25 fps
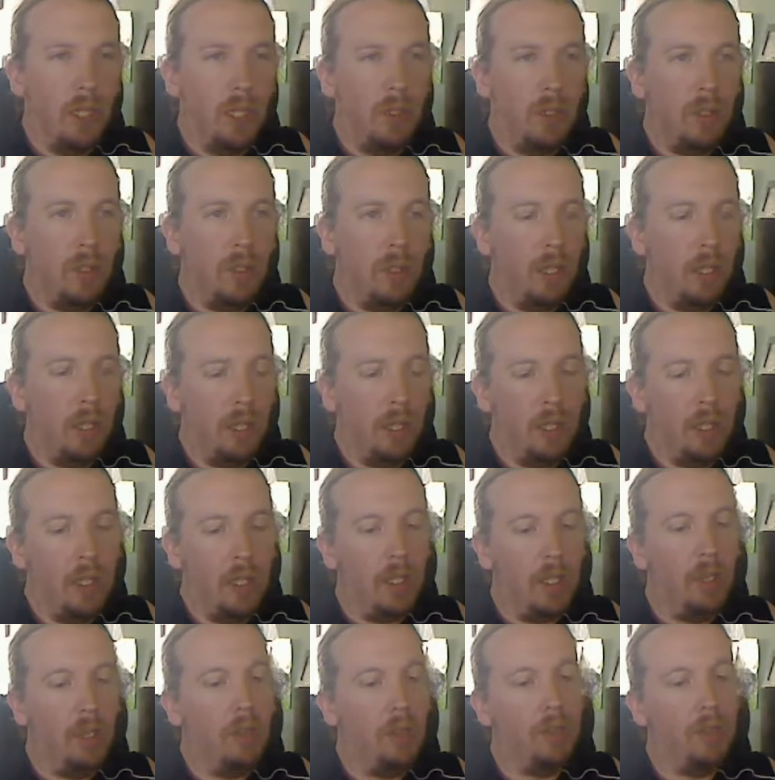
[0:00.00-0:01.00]
uh,
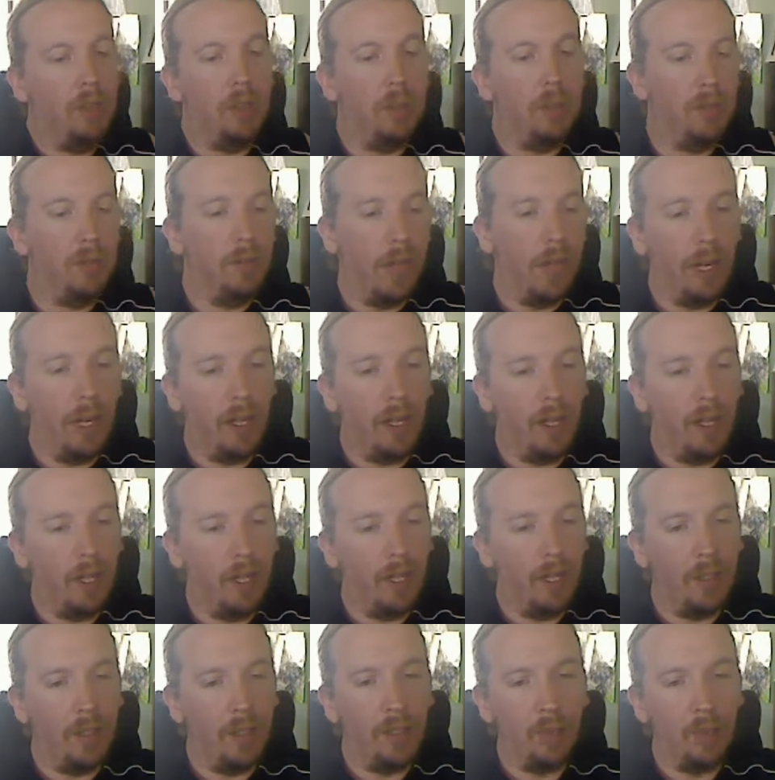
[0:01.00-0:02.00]
inclusive
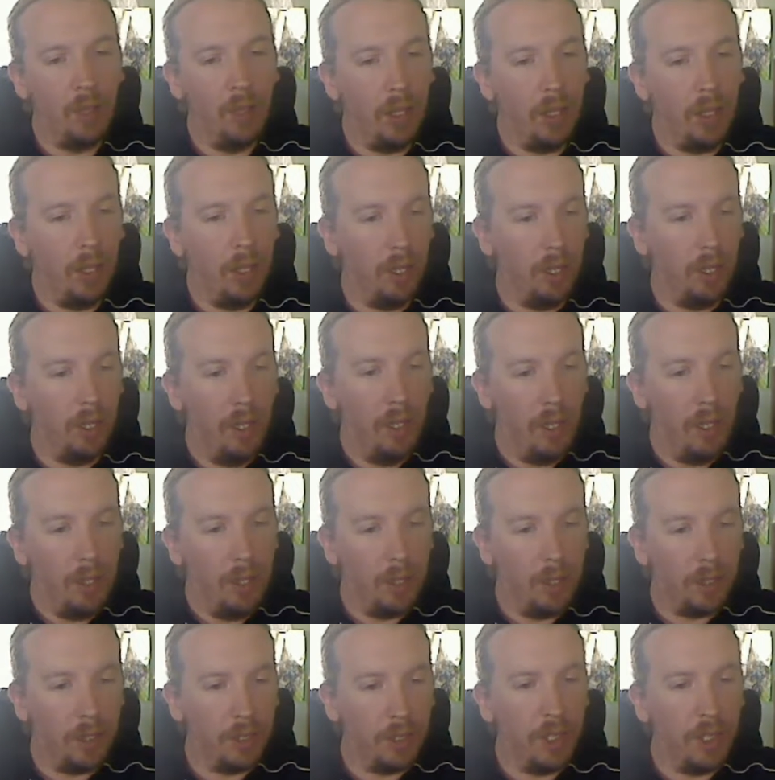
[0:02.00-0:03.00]
area to where they're
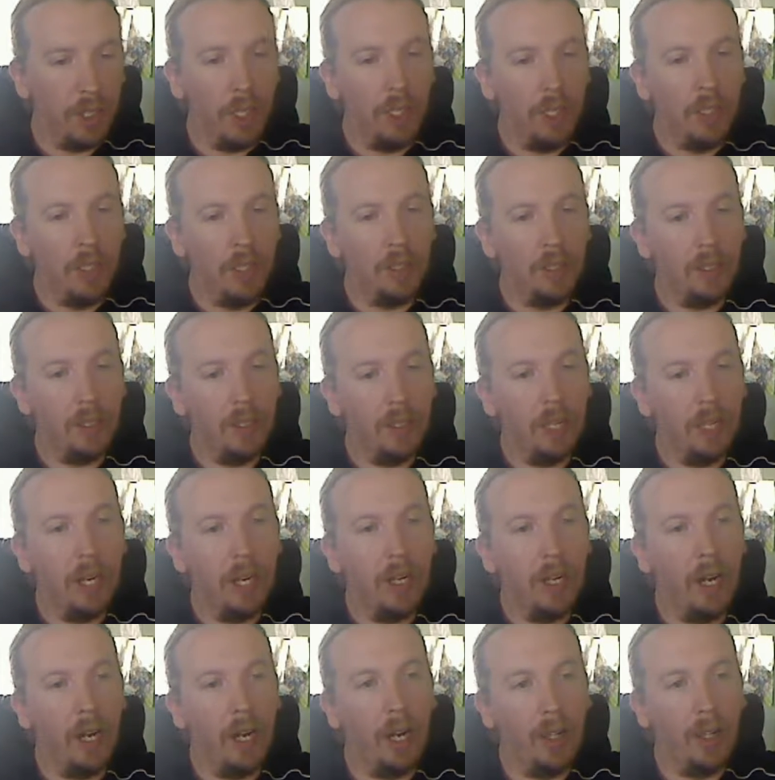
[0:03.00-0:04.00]
they're treating this
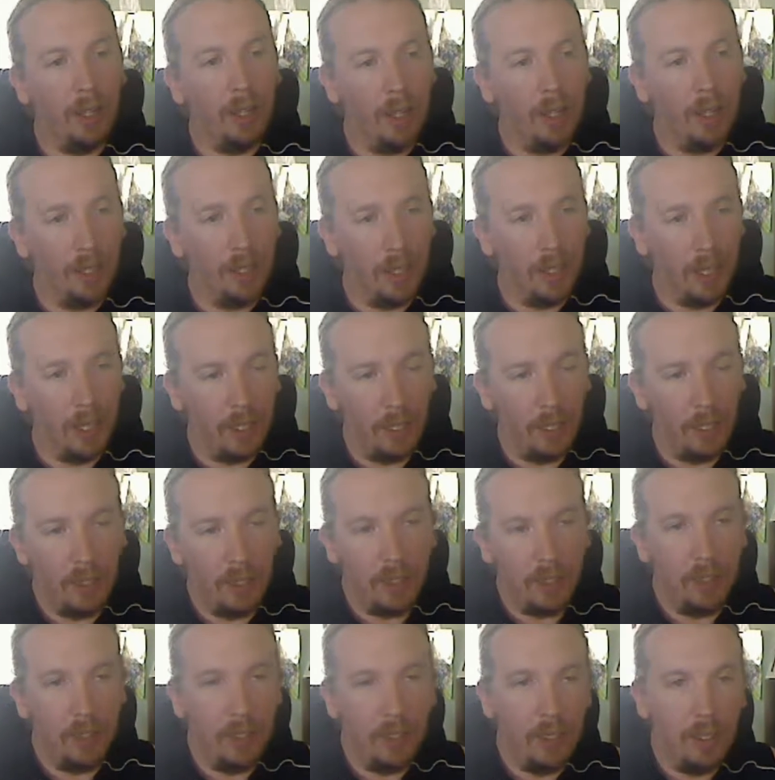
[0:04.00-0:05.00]
entire area like
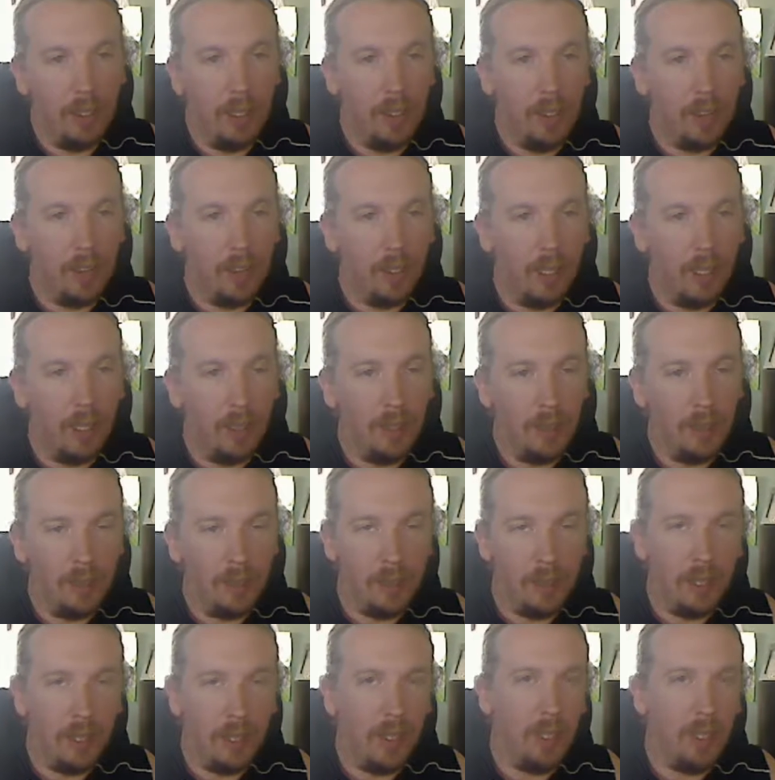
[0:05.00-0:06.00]
it's still inside of a
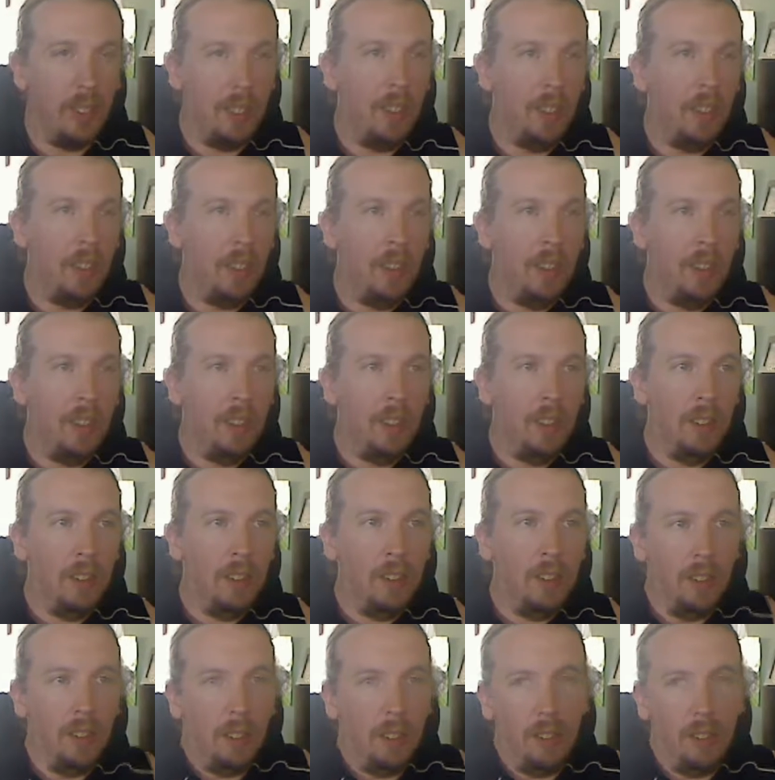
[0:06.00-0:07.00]
city
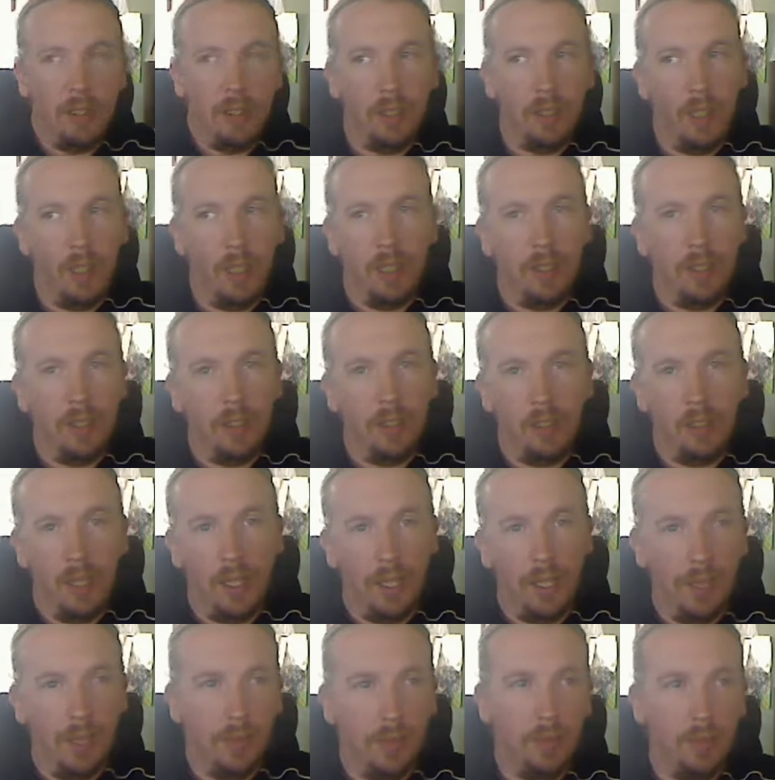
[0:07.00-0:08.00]
that it's not
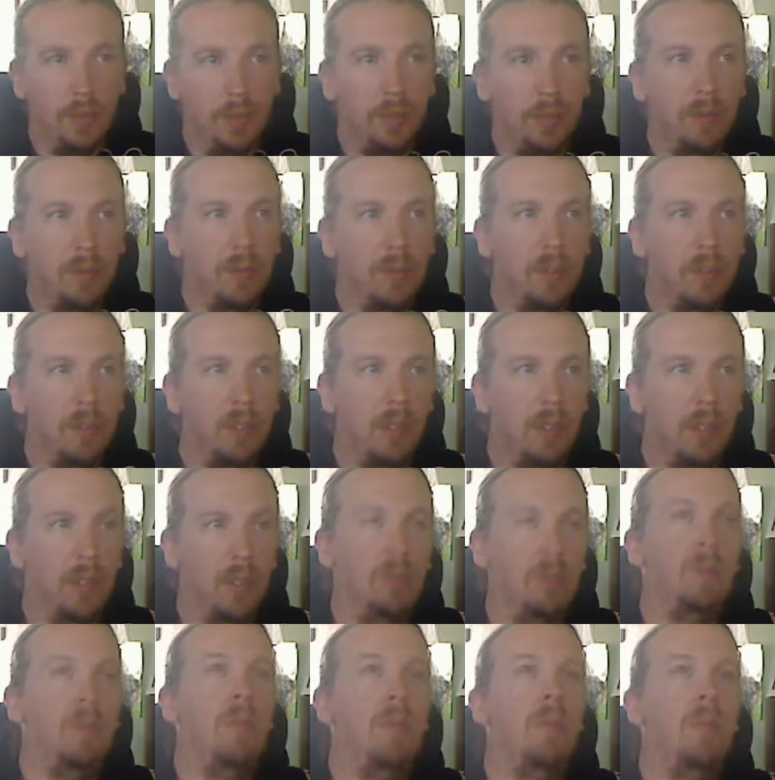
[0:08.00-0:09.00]
inside of.
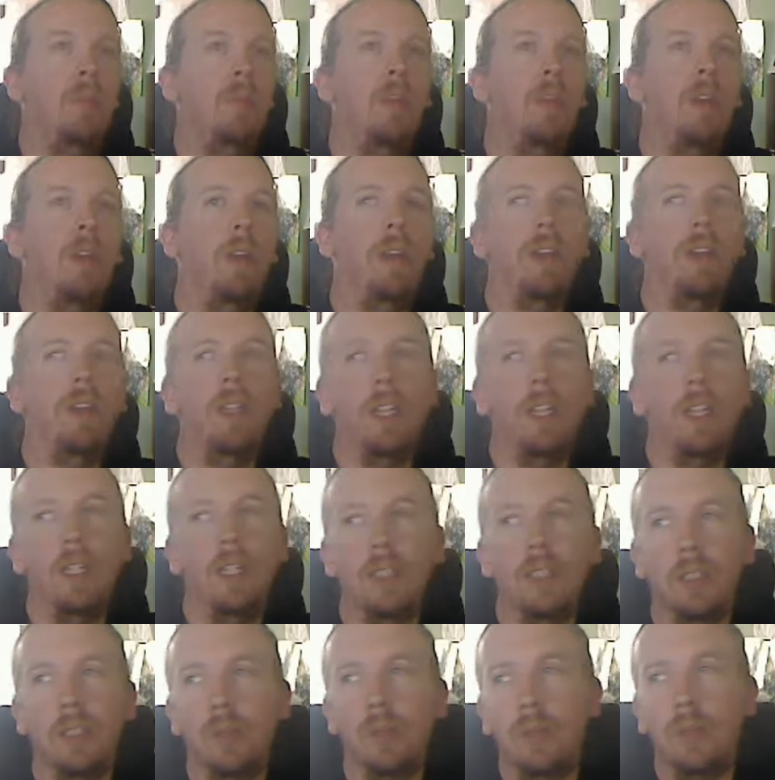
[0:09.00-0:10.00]
So my theory
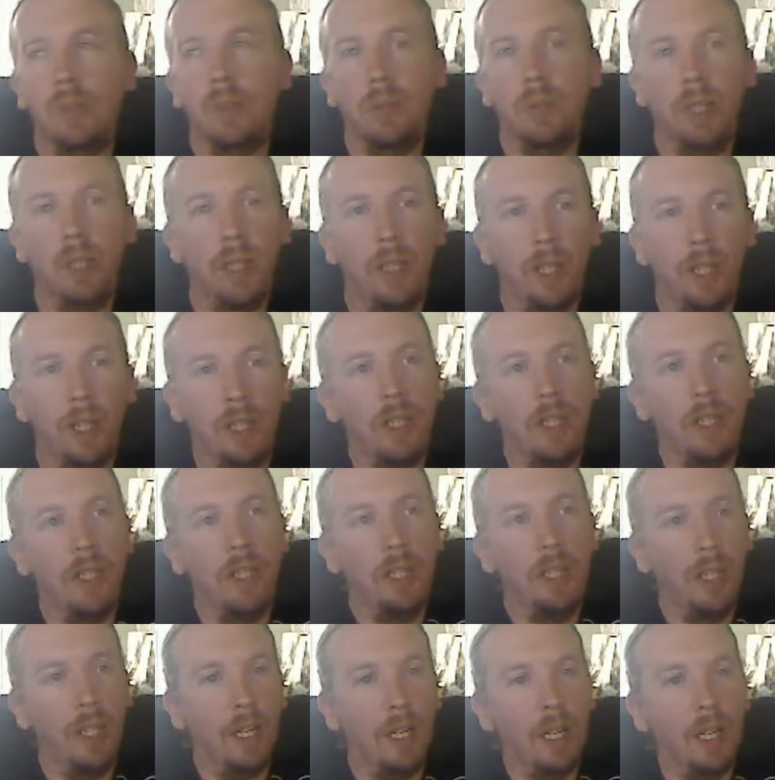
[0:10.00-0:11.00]
is there must be like
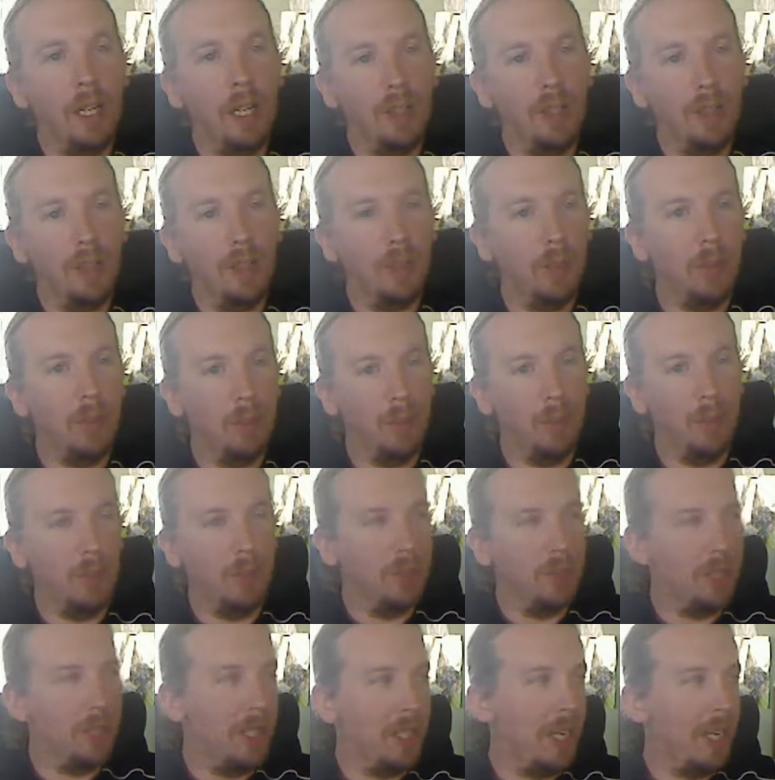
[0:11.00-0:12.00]
a council
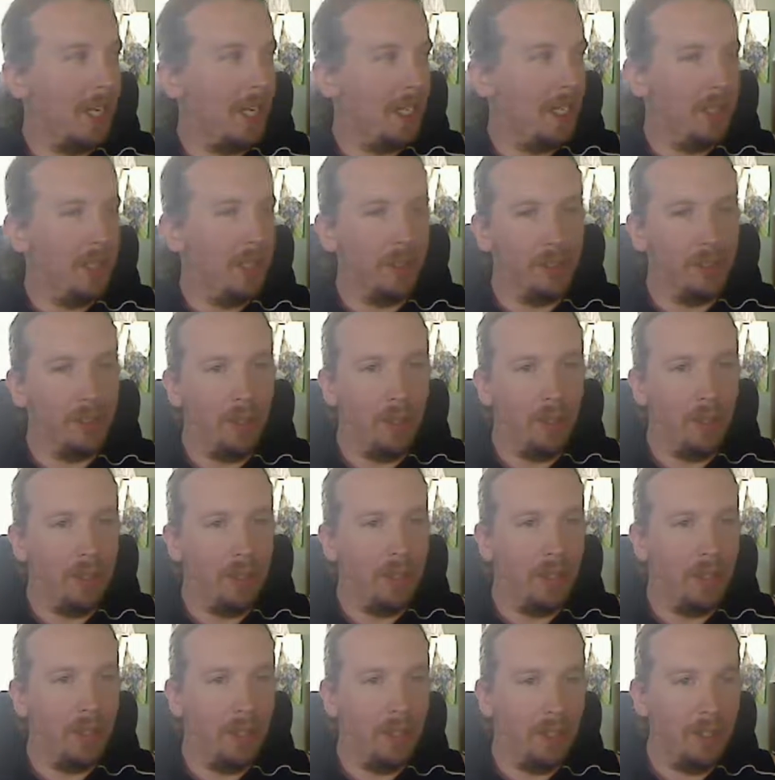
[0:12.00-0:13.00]
member's dad or
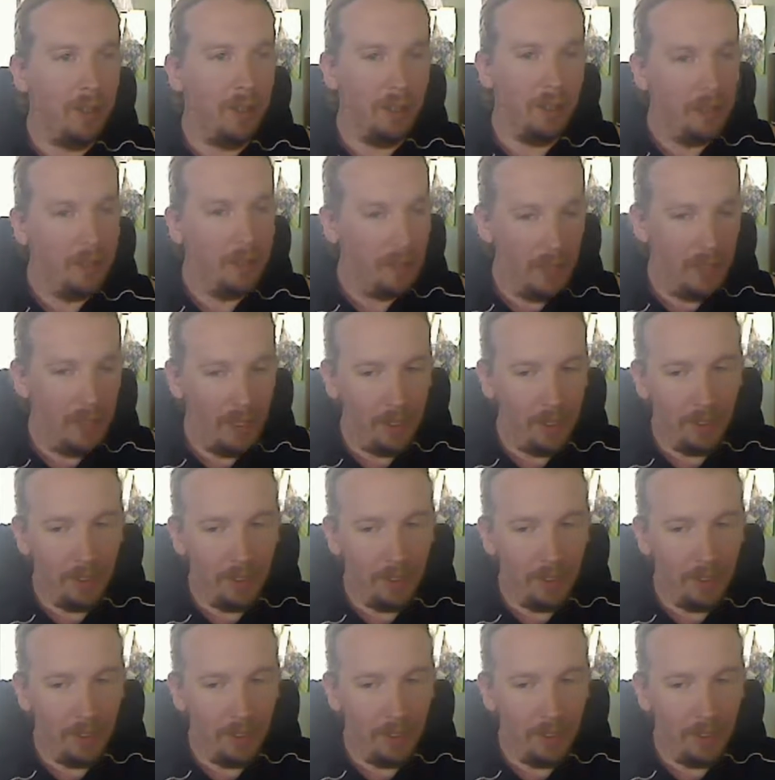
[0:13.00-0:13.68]
something that lives over here